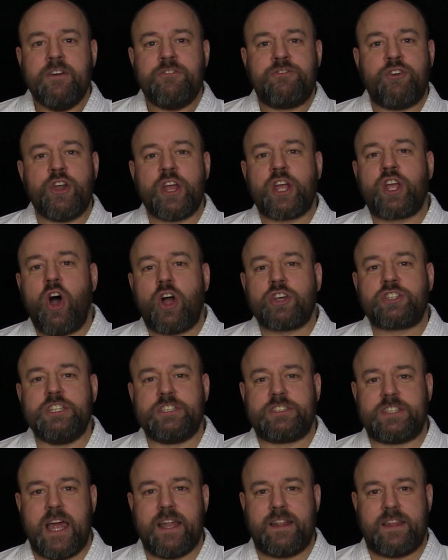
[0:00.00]

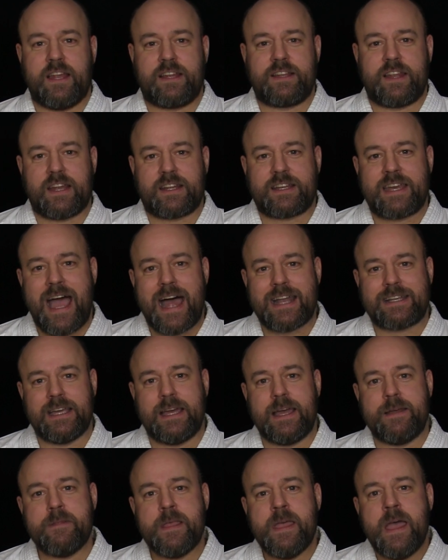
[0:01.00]
Funakoshi said that
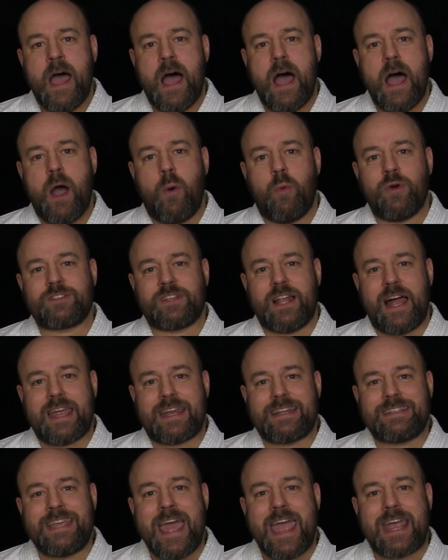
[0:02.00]
kata was
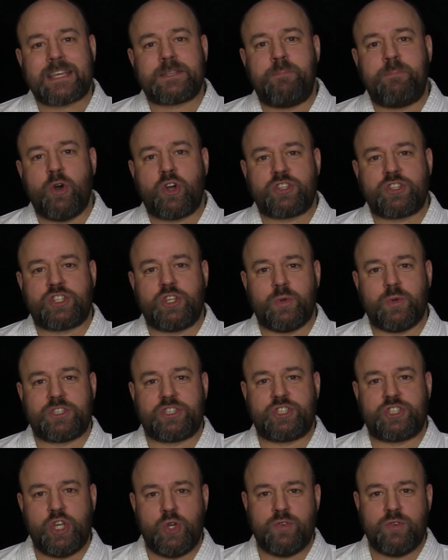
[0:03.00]
like textbooks to a
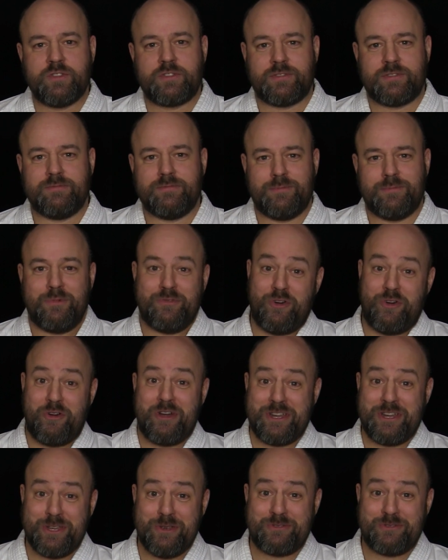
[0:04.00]
student, we've
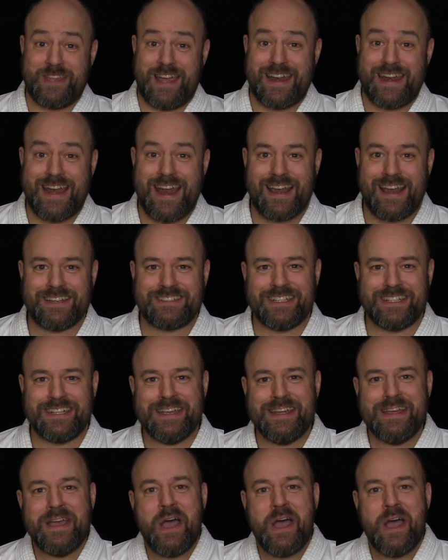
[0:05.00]
already used that analogy,